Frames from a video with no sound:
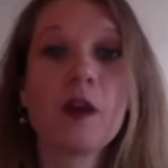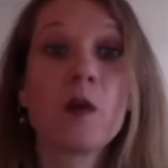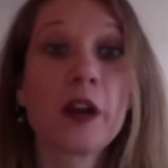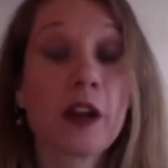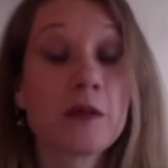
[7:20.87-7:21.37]

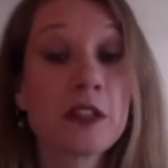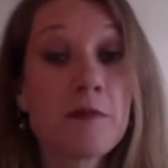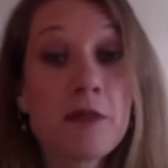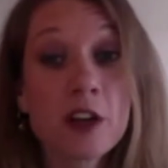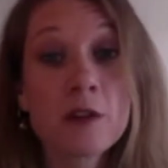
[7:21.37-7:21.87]
When it comes to
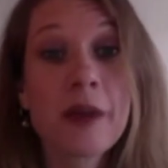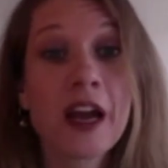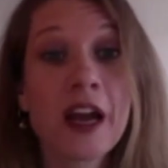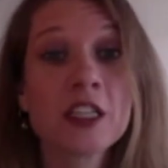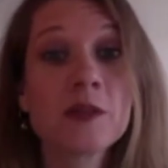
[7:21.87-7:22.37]
middle
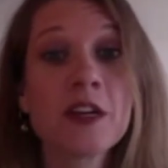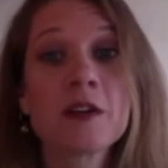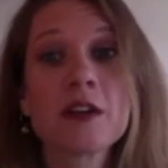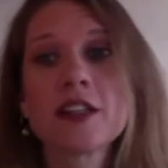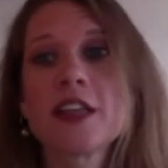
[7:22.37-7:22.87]
management,
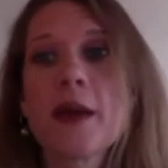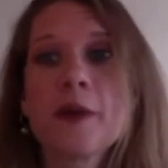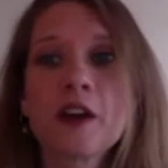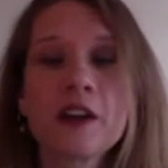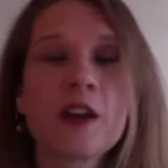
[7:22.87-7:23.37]

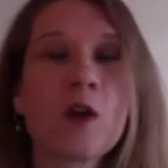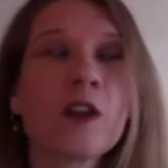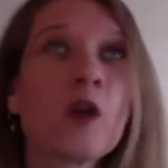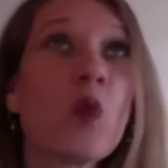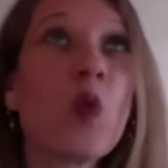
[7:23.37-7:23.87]
typically only
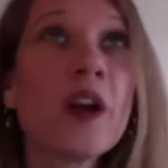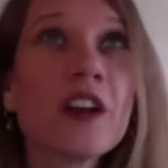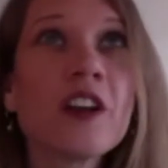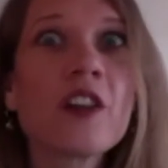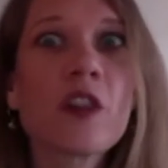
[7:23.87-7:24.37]
1
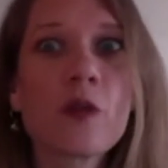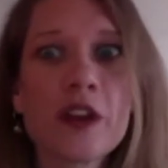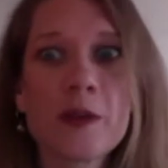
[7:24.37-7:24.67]
to 3